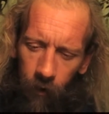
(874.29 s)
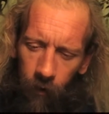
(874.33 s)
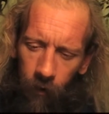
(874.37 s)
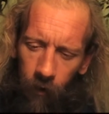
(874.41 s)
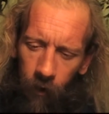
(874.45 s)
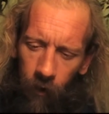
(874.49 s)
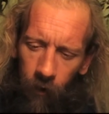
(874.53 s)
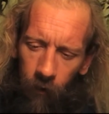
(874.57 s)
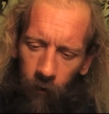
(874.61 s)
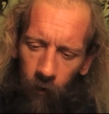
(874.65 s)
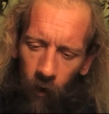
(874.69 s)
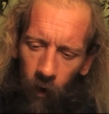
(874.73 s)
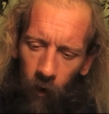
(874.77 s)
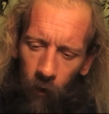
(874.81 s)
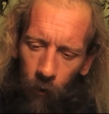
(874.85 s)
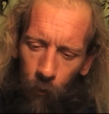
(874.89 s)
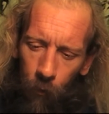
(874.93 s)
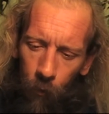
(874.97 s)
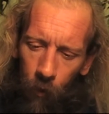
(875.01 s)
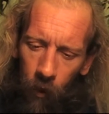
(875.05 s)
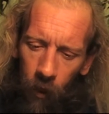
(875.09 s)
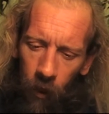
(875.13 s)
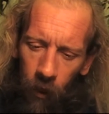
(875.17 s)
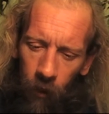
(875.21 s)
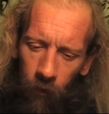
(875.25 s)
These are the
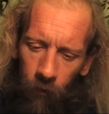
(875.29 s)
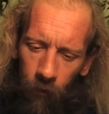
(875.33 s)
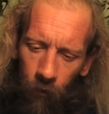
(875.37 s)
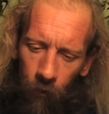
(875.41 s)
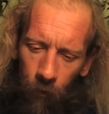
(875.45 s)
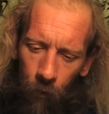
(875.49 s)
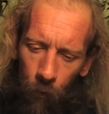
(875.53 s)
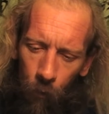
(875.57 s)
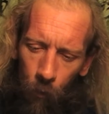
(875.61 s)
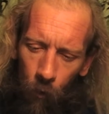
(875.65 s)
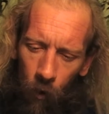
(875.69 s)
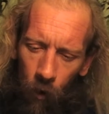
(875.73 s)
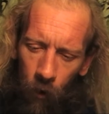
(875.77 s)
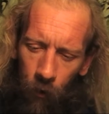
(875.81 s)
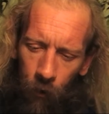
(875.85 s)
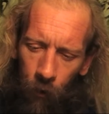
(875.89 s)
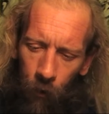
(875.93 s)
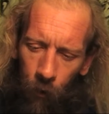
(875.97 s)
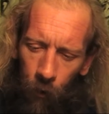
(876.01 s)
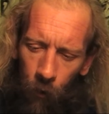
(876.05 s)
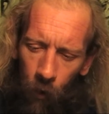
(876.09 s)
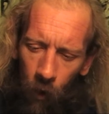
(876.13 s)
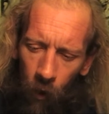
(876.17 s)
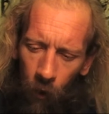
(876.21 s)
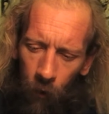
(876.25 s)
words of the one
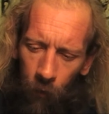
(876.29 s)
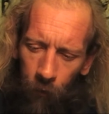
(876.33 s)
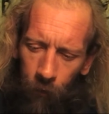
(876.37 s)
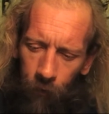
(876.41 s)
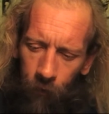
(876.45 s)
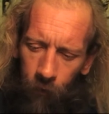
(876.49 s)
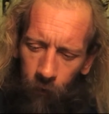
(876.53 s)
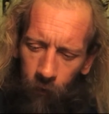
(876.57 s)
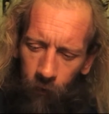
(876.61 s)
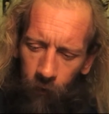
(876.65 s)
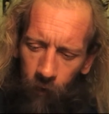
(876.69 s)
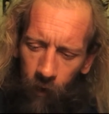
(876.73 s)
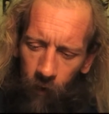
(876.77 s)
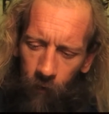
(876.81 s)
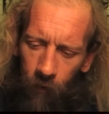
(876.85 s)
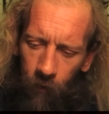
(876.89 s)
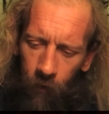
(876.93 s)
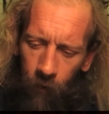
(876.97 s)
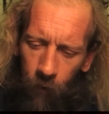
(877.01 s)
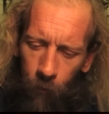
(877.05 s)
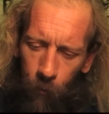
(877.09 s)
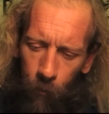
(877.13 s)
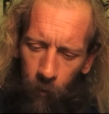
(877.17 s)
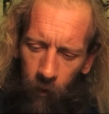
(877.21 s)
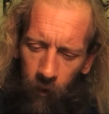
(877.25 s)
who holds the
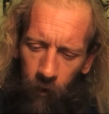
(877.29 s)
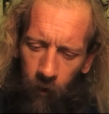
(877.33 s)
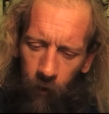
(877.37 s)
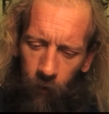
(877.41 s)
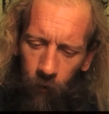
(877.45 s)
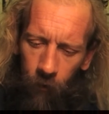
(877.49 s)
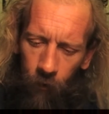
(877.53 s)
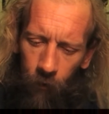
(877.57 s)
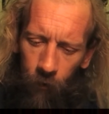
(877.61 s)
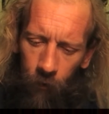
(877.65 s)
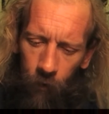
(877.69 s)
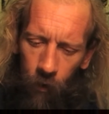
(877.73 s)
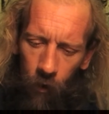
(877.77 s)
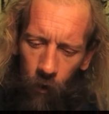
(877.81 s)
seven spirits of